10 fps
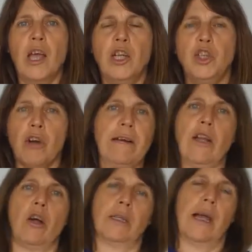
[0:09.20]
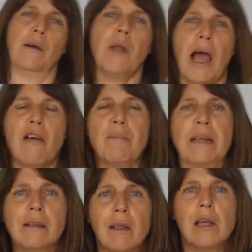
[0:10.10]
During lockdown, I've
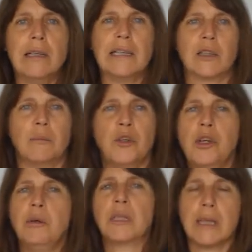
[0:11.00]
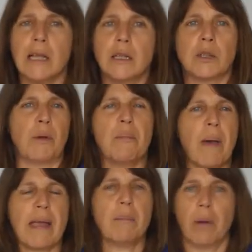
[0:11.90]
been learning some new skills with
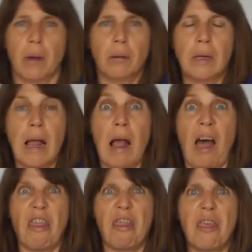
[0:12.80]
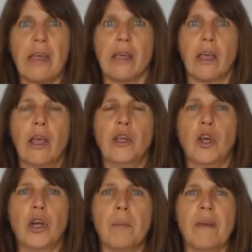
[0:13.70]
paper. I think you're
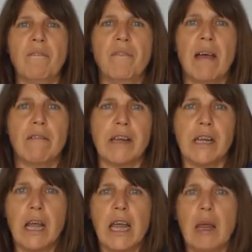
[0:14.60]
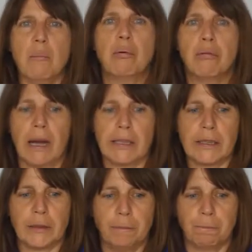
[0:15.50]
going to be very
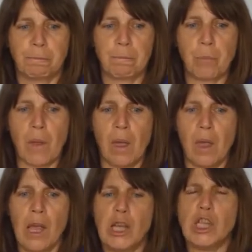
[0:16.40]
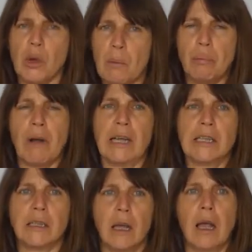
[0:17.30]
impressed. So
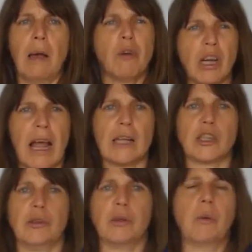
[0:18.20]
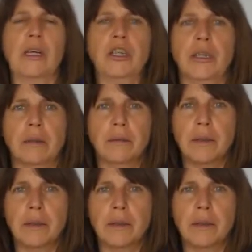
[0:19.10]
impressed, I'm going to ask you a question.